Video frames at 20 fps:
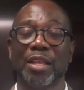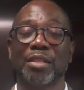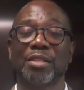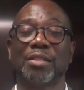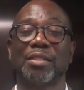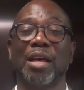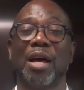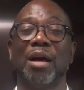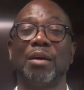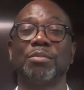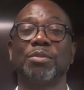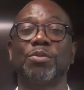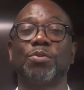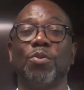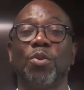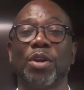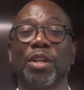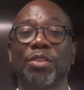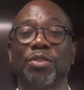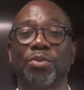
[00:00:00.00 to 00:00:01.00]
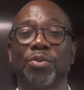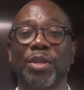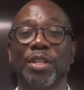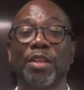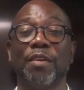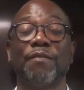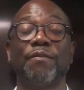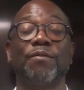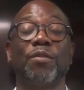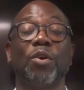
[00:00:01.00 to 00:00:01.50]
Psalms 43,
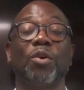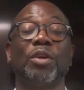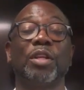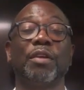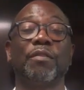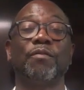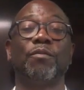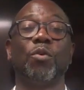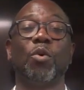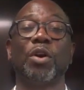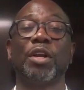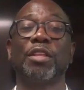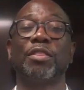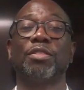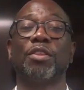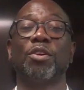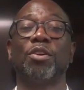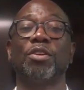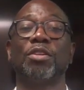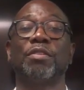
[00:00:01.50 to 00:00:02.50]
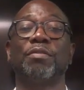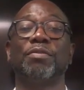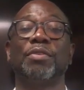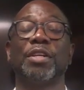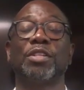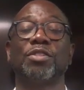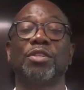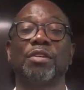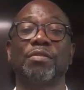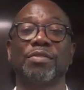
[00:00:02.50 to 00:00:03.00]
the 40, 43rd
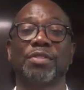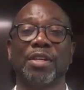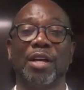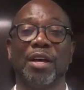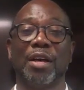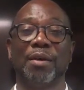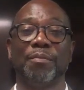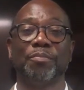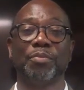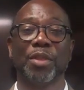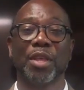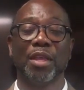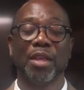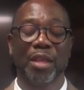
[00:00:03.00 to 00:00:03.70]
division of Psalm.